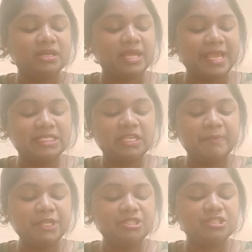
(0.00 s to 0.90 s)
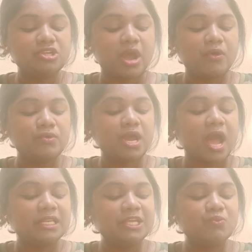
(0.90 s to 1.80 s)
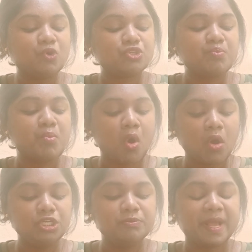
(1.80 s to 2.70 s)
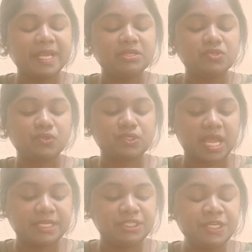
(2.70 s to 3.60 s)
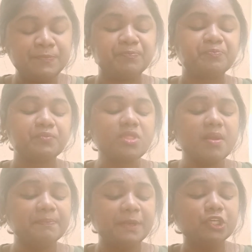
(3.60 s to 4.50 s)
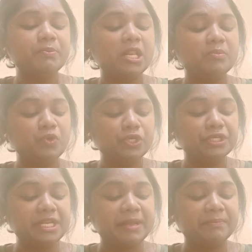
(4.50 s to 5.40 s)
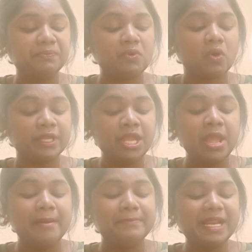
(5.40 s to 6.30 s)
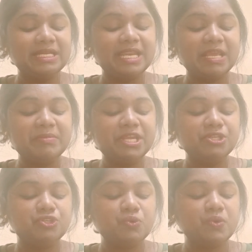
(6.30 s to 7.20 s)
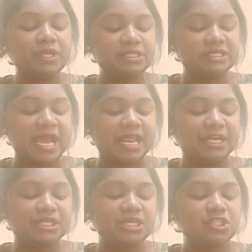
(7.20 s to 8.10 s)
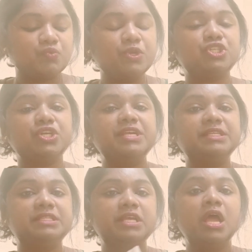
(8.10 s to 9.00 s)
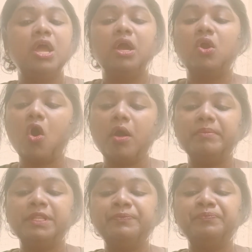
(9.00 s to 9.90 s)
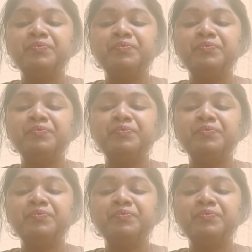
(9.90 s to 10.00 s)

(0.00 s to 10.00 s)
exhibits how Kali was mocked by the society. Perumal Murugan employ pet naming to his characters, which is common